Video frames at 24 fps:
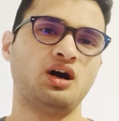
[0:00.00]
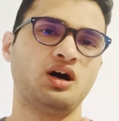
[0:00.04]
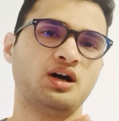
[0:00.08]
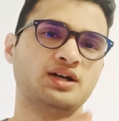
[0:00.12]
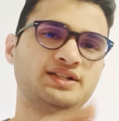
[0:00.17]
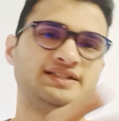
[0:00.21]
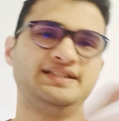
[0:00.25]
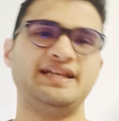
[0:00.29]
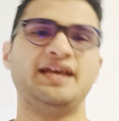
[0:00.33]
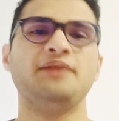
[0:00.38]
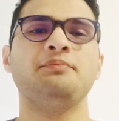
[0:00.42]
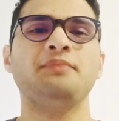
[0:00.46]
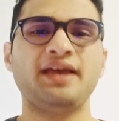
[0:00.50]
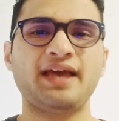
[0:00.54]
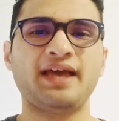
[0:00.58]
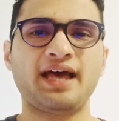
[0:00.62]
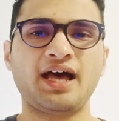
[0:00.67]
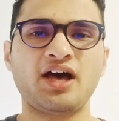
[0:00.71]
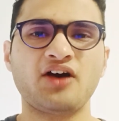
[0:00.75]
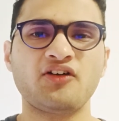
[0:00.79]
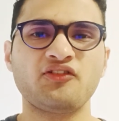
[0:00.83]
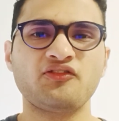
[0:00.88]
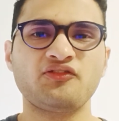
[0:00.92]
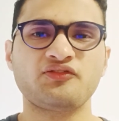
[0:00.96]
they may
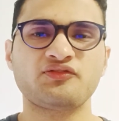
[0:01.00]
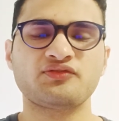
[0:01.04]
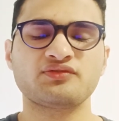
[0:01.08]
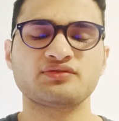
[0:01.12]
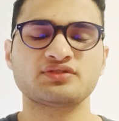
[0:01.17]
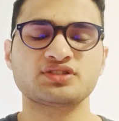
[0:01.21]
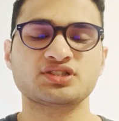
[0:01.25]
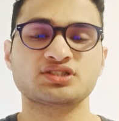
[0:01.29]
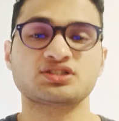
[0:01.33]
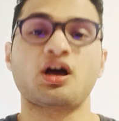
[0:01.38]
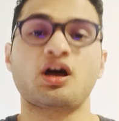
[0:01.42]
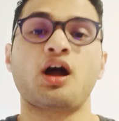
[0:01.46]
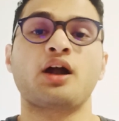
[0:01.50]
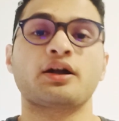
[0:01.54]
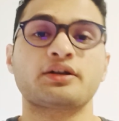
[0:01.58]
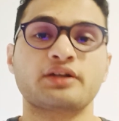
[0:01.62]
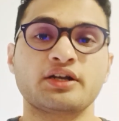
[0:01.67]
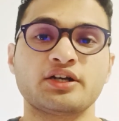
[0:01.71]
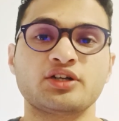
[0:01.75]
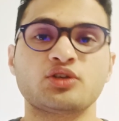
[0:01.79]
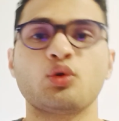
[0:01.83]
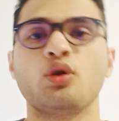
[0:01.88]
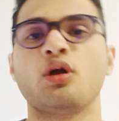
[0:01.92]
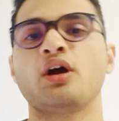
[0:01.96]
have
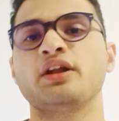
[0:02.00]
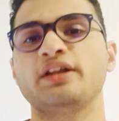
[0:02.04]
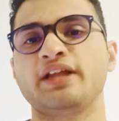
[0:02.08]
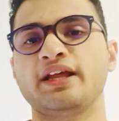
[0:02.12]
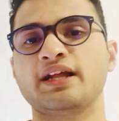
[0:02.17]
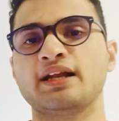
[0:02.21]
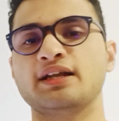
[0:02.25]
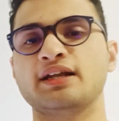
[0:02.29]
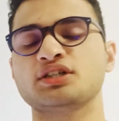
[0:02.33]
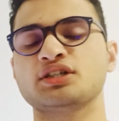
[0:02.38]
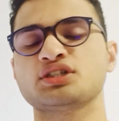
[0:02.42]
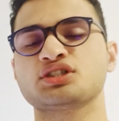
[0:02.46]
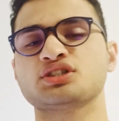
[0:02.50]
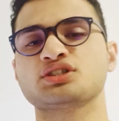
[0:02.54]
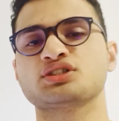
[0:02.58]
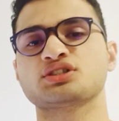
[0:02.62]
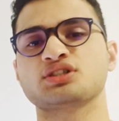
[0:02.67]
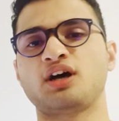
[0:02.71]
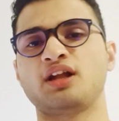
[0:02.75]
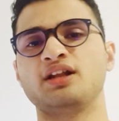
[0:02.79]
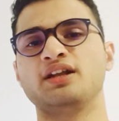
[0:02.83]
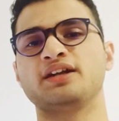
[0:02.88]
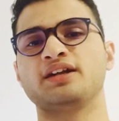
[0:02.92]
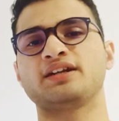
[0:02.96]
started to learn
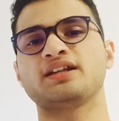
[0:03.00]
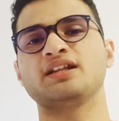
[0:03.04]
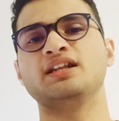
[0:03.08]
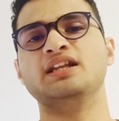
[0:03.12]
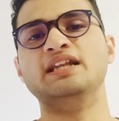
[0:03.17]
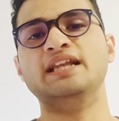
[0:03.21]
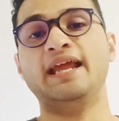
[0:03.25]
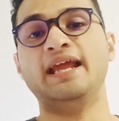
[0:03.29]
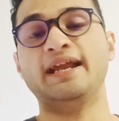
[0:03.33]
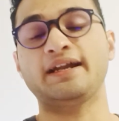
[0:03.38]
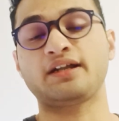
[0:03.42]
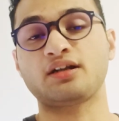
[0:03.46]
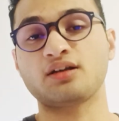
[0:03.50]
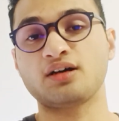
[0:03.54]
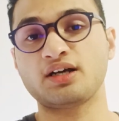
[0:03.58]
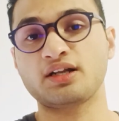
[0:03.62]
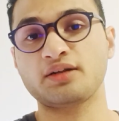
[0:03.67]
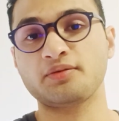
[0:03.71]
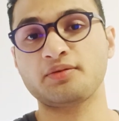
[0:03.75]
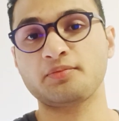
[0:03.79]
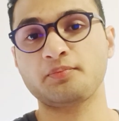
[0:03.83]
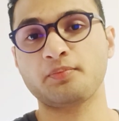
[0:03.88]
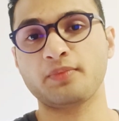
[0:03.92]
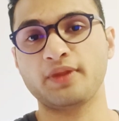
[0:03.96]
English a little
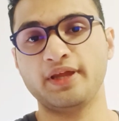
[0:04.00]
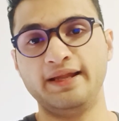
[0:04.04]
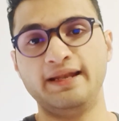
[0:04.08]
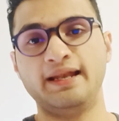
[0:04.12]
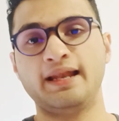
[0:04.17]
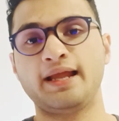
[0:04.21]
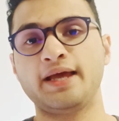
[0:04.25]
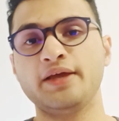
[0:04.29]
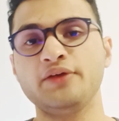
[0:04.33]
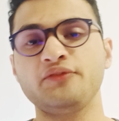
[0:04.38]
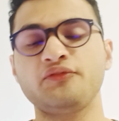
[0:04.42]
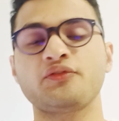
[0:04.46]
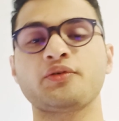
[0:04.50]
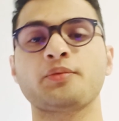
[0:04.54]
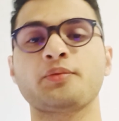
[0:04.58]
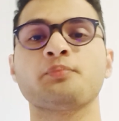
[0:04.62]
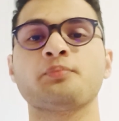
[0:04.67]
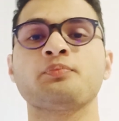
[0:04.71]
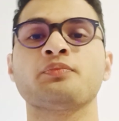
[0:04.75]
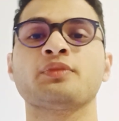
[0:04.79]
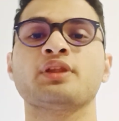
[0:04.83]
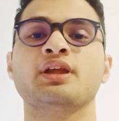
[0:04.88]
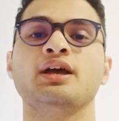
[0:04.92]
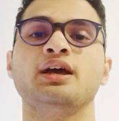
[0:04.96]
later in life.
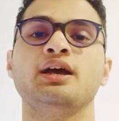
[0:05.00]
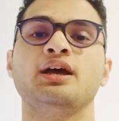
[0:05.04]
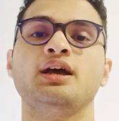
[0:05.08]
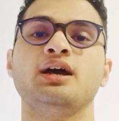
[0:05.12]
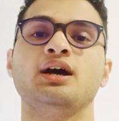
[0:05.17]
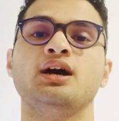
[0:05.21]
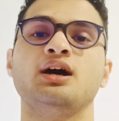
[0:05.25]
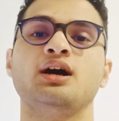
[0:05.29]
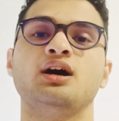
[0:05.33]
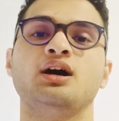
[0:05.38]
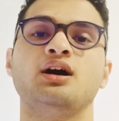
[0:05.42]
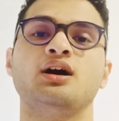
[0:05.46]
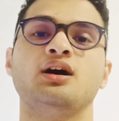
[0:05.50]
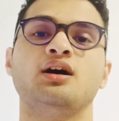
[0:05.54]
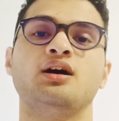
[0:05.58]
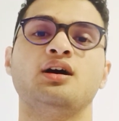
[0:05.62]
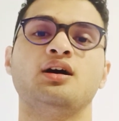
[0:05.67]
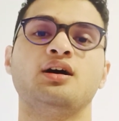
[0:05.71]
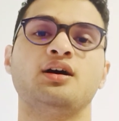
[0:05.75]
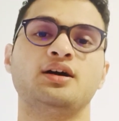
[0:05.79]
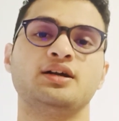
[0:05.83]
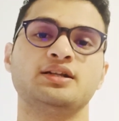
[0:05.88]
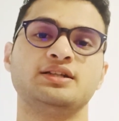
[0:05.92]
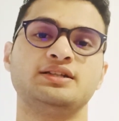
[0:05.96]

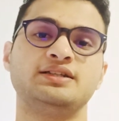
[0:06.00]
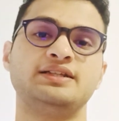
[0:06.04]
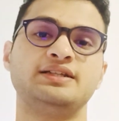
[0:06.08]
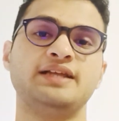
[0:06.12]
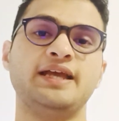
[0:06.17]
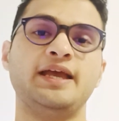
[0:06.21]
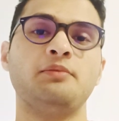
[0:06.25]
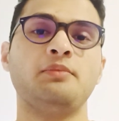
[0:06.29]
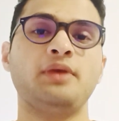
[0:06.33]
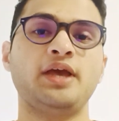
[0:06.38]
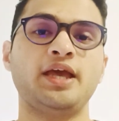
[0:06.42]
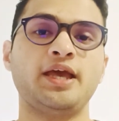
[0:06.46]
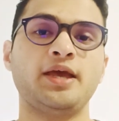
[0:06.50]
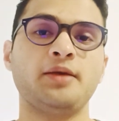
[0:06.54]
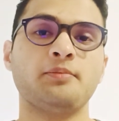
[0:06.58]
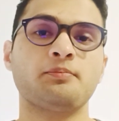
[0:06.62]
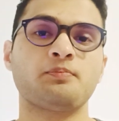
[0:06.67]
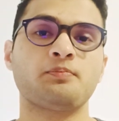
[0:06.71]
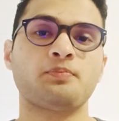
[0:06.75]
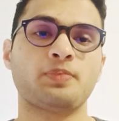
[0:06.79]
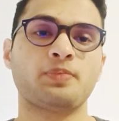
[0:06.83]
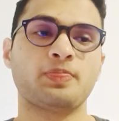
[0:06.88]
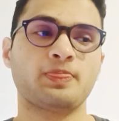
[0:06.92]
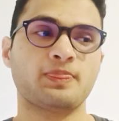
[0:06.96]
They
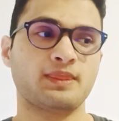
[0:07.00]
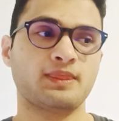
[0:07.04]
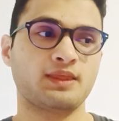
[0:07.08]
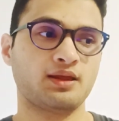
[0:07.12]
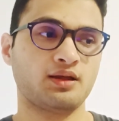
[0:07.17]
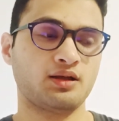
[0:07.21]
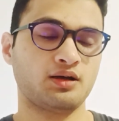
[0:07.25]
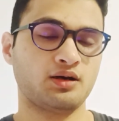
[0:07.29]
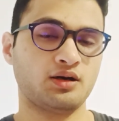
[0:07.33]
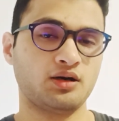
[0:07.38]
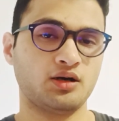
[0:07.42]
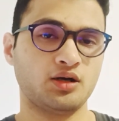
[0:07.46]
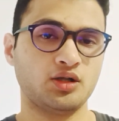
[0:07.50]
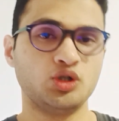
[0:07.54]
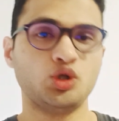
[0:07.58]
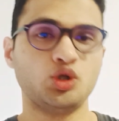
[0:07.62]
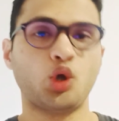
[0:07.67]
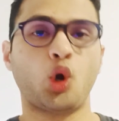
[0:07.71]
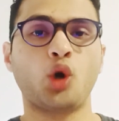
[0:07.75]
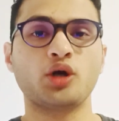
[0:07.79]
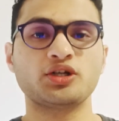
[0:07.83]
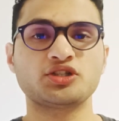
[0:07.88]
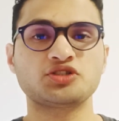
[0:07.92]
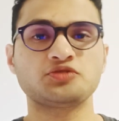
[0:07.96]
may
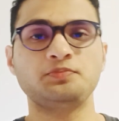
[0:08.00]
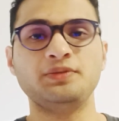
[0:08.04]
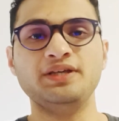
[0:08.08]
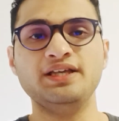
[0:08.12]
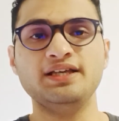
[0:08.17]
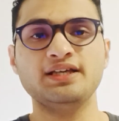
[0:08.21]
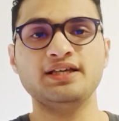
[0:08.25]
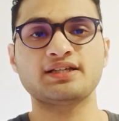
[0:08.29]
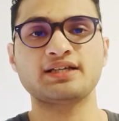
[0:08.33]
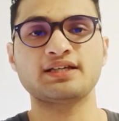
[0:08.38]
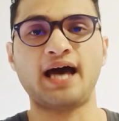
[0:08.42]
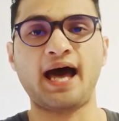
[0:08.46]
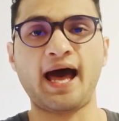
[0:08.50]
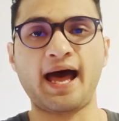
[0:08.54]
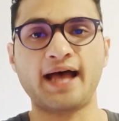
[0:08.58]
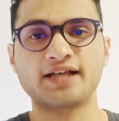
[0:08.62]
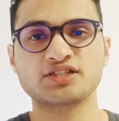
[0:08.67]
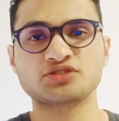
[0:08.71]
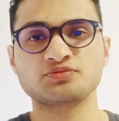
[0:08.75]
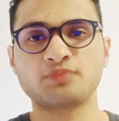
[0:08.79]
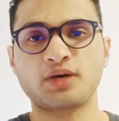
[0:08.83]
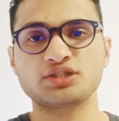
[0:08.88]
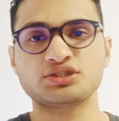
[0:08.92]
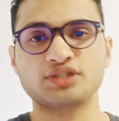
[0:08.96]
not speak
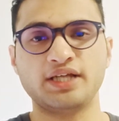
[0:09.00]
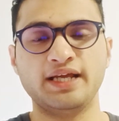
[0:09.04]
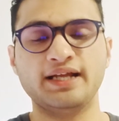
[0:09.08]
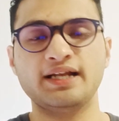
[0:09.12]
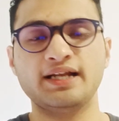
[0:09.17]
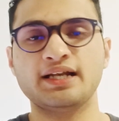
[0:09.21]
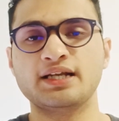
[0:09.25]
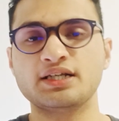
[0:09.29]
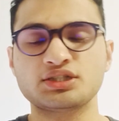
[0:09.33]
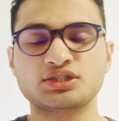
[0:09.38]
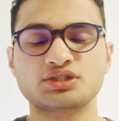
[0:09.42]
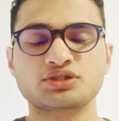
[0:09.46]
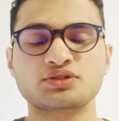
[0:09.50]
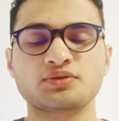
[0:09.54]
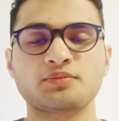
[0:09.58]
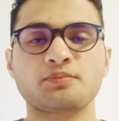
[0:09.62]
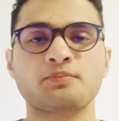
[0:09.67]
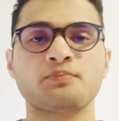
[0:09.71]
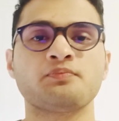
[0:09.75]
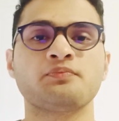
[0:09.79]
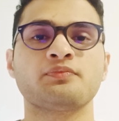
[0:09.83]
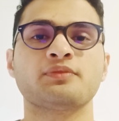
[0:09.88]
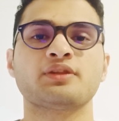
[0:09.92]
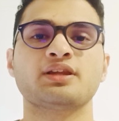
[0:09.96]
as much English
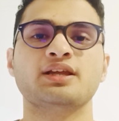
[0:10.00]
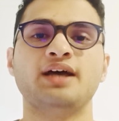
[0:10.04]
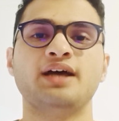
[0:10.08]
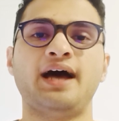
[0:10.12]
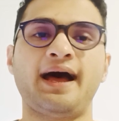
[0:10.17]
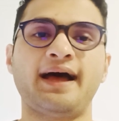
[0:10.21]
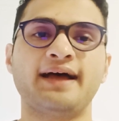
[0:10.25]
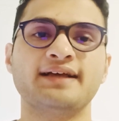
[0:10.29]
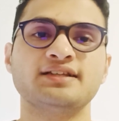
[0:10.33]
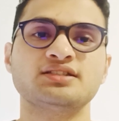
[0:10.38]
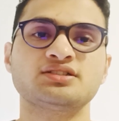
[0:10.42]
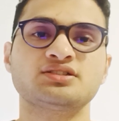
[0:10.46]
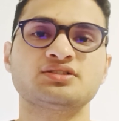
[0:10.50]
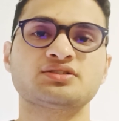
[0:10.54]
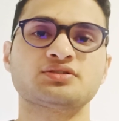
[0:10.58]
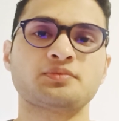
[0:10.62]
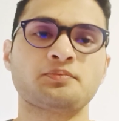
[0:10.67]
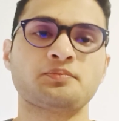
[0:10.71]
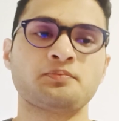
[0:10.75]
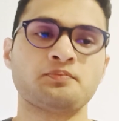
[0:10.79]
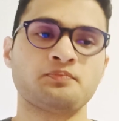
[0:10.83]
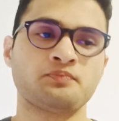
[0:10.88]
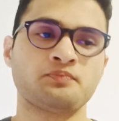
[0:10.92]
as